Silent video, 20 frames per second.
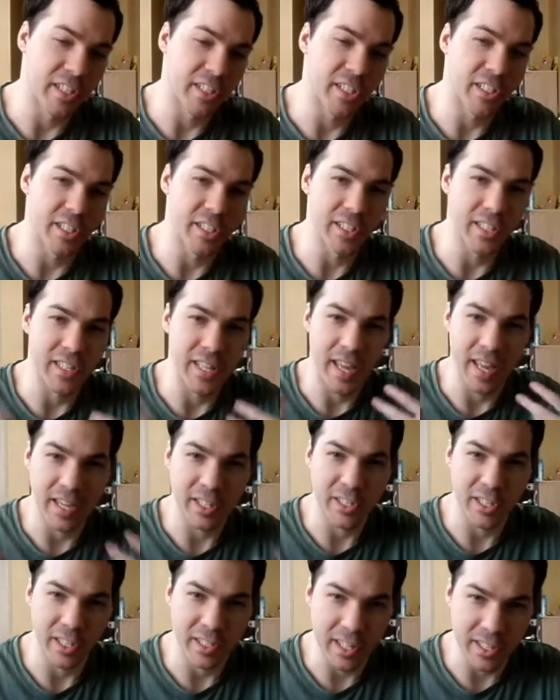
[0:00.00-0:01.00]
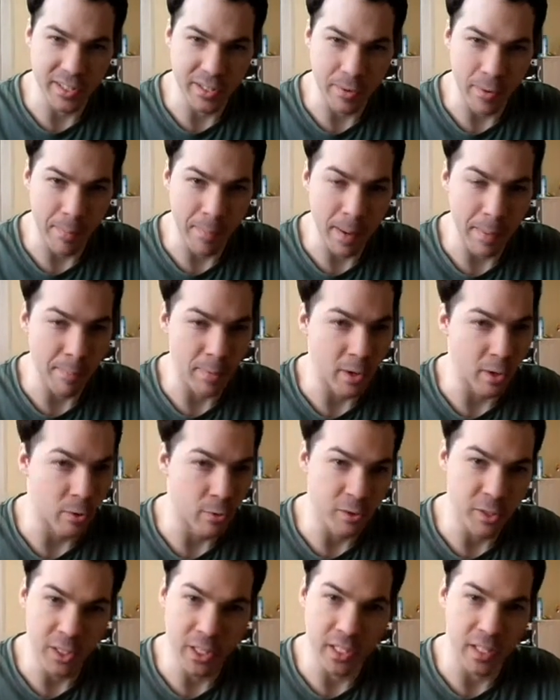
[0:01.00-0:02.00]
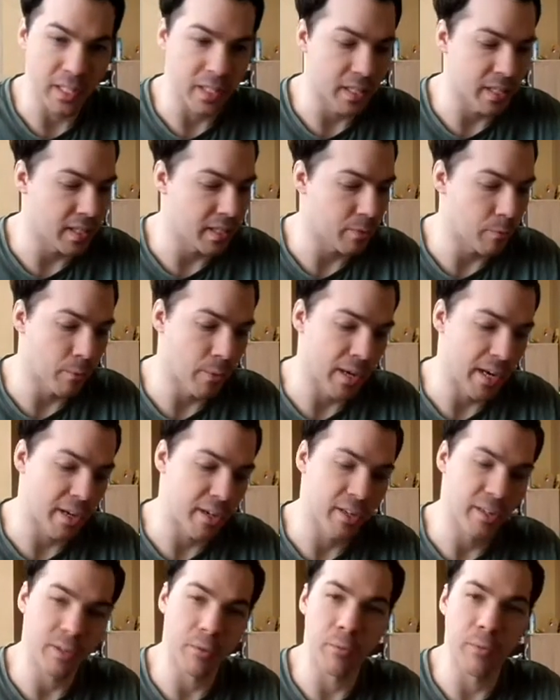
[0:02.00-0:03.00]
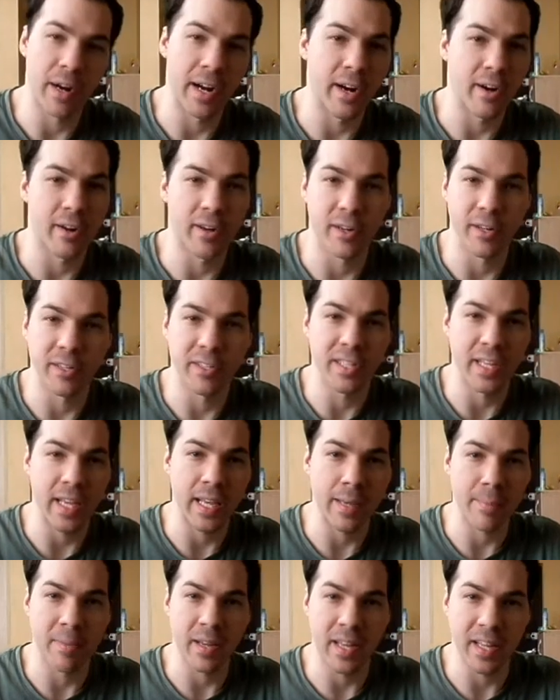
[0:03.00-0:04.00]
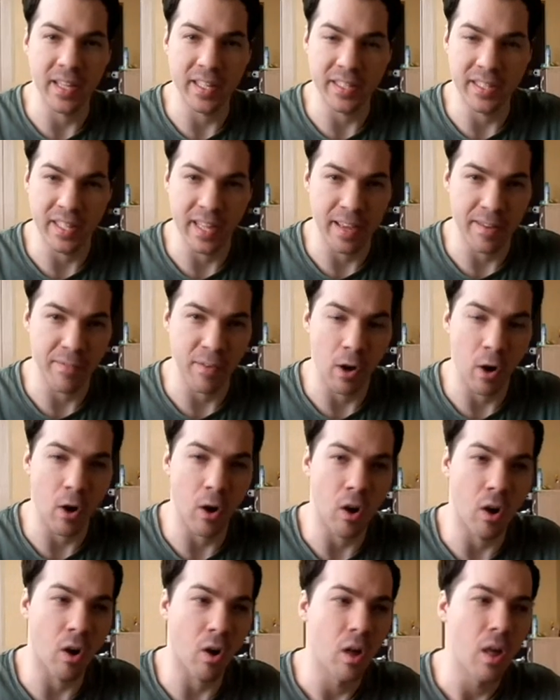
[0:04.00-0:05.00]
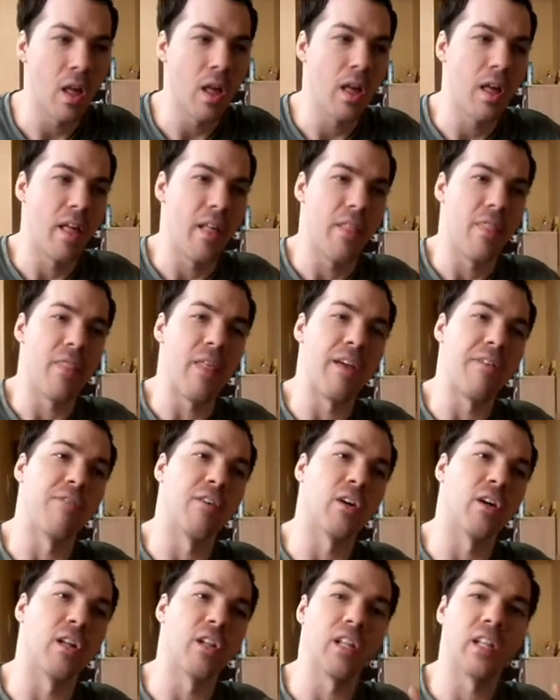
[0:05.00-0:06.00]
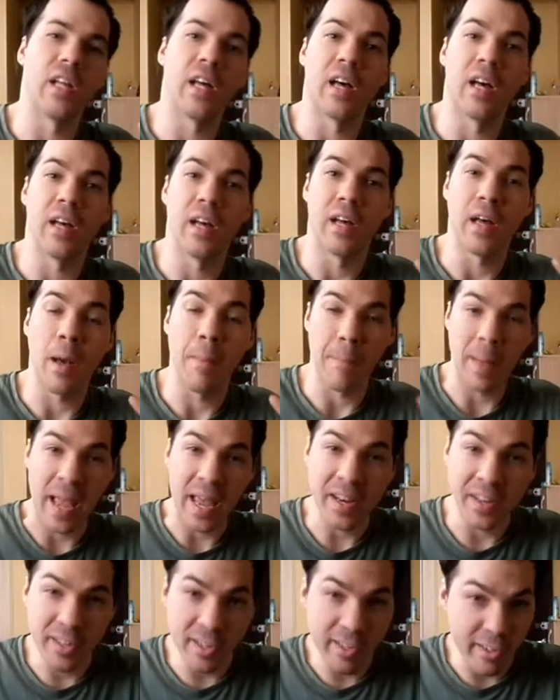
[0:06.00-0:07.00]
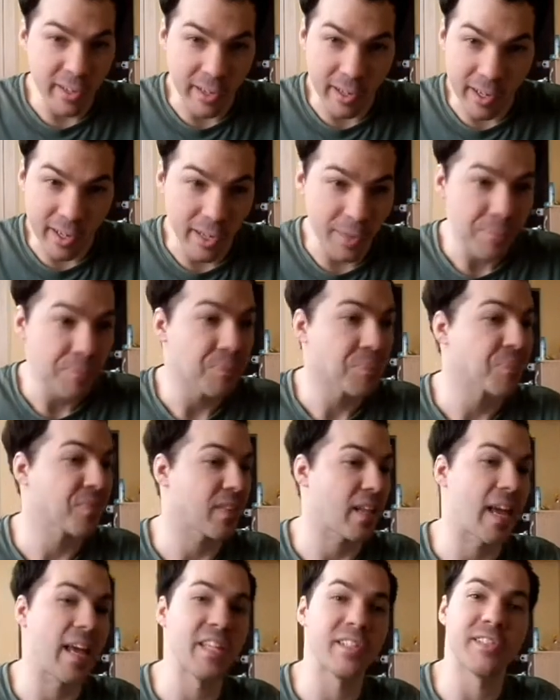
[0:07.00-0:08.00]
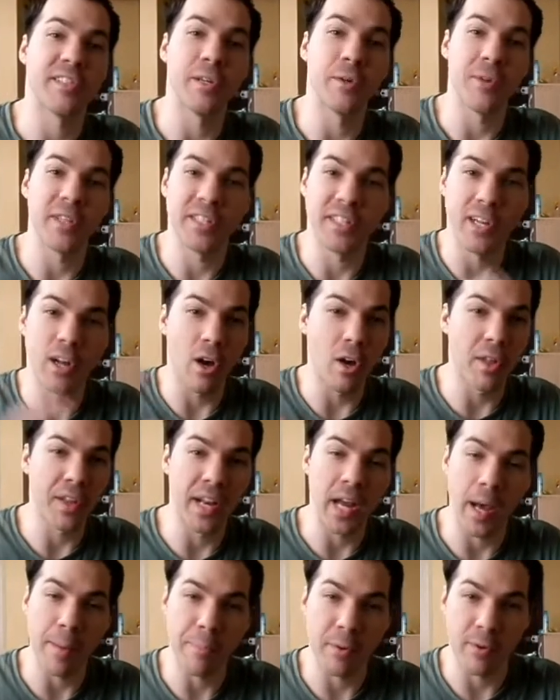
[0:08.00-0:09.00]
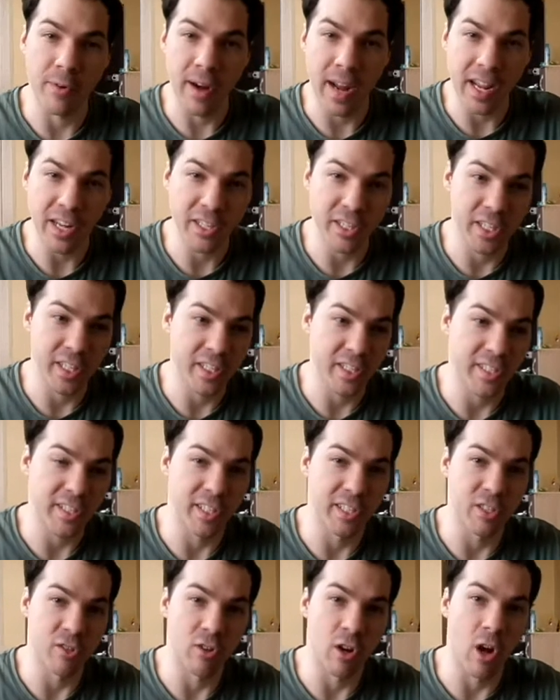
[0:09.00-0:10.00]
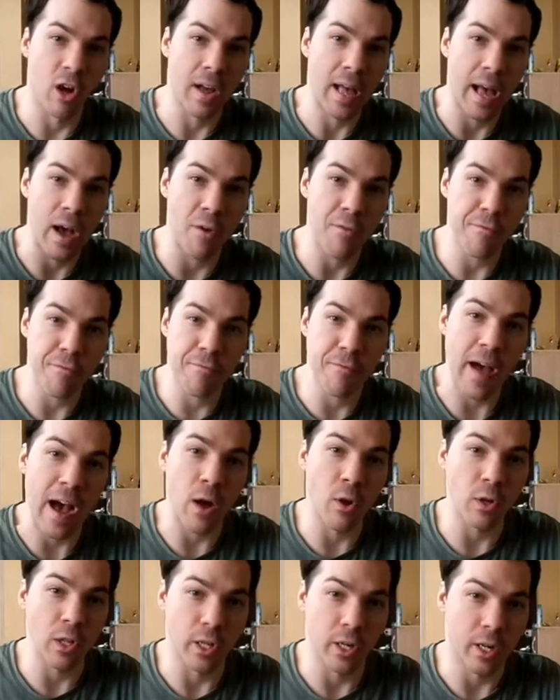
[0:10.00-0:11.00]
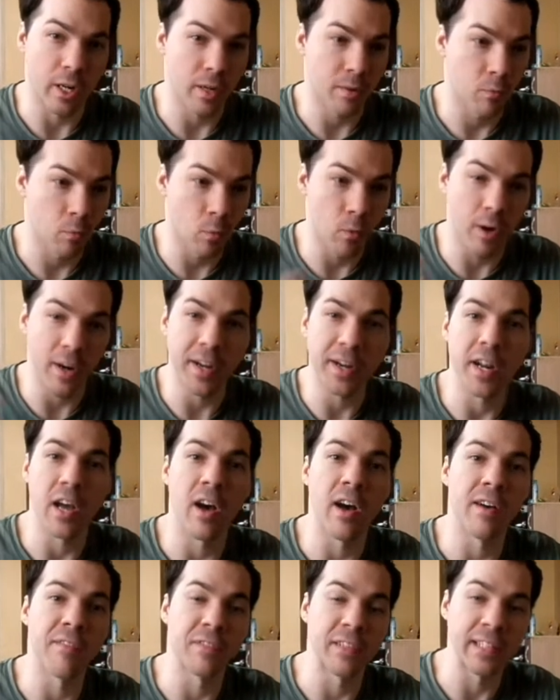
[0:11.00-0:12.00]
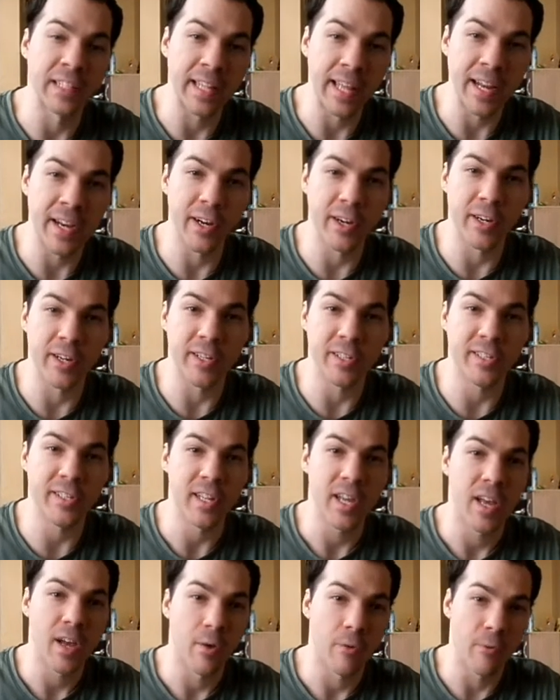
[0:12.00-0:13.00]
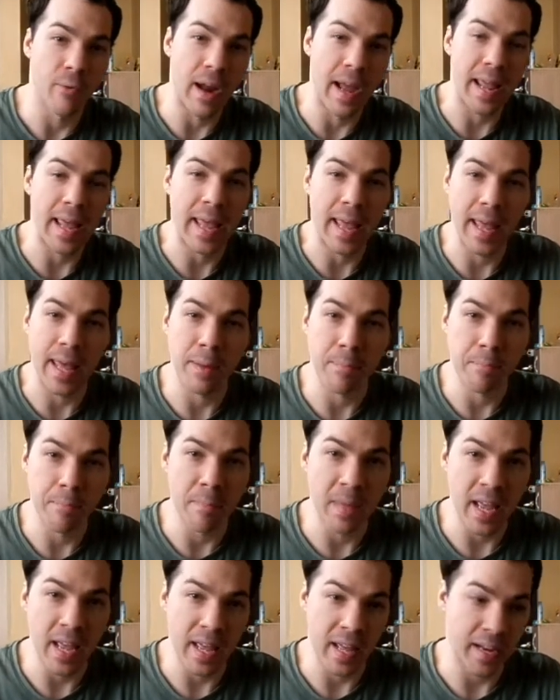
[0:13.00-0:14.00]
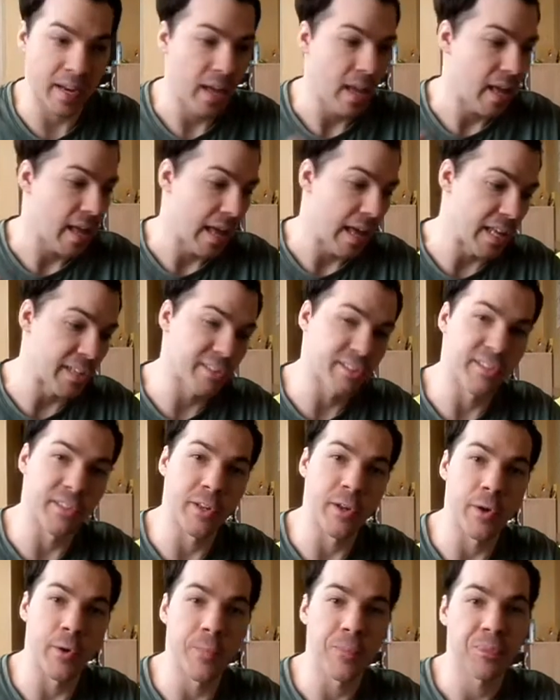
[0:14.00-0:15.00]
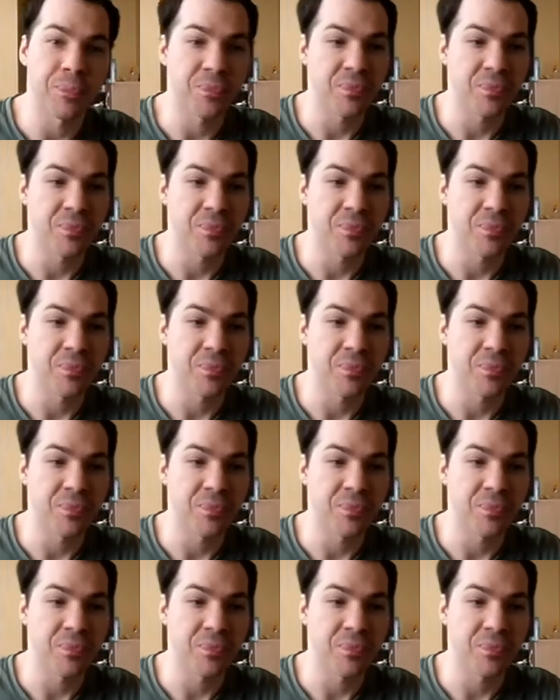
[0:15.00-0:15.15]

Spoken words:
she's saying she doesn't remember where her team is. They've all abandoned her, and so it's an operation to draw out Fowler, one of Leonard's right hand men. And so